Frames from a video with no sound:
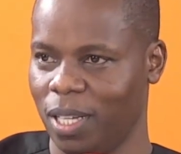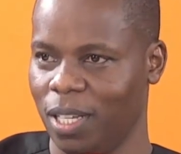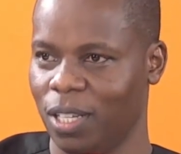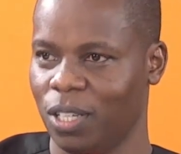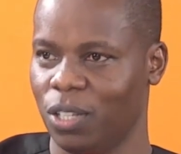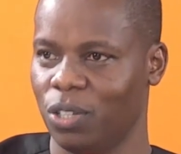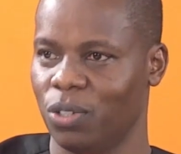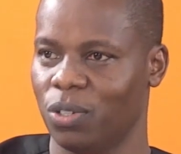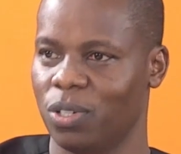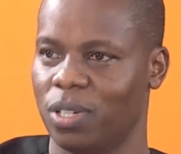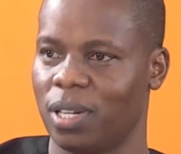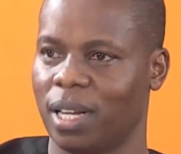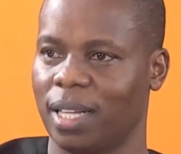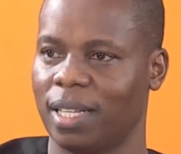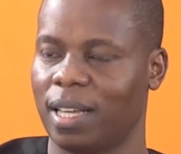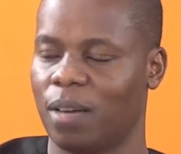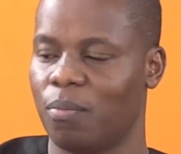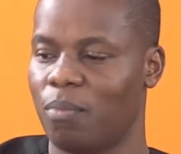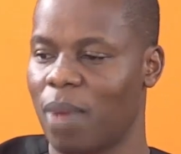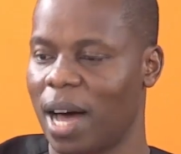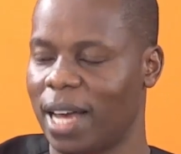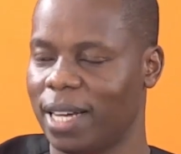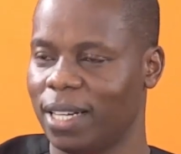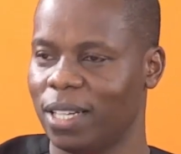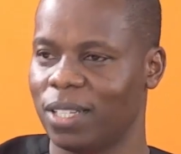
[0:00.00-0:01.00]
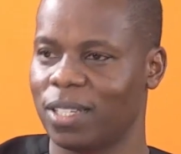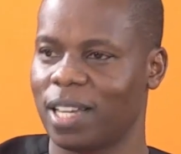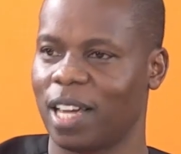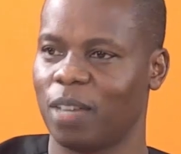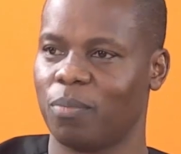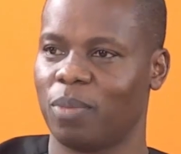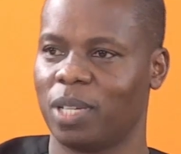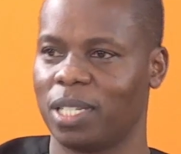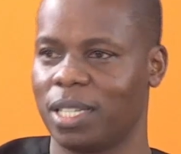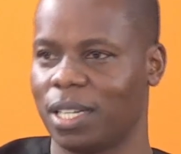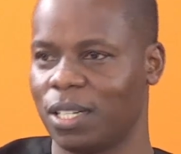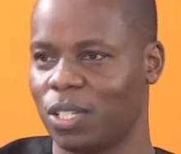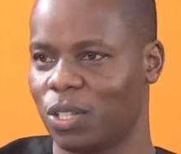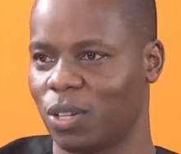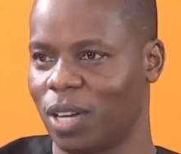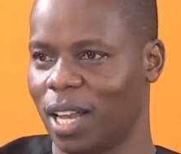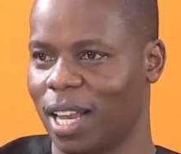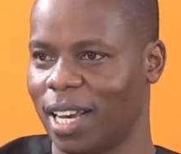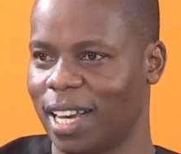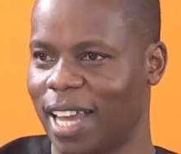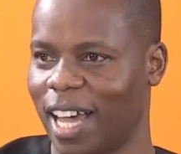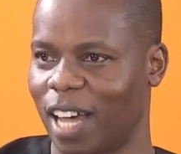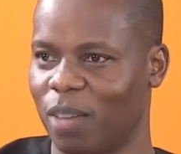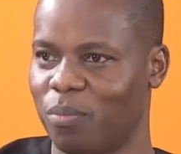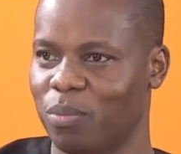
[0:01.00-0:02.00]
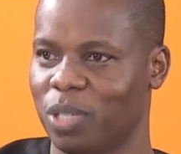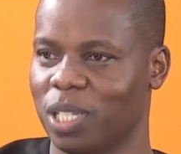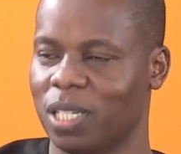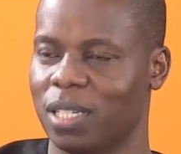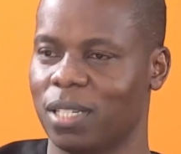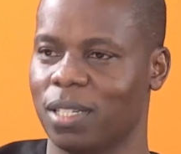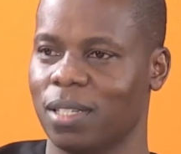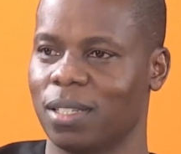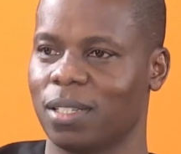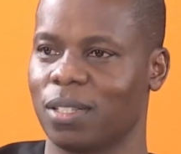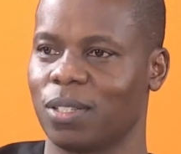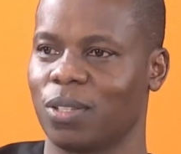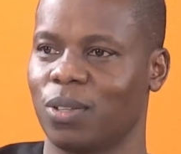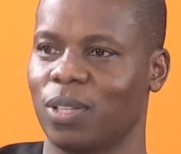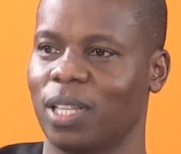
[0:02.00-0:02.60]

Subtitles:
You'd rather manage hypertension and diabetes so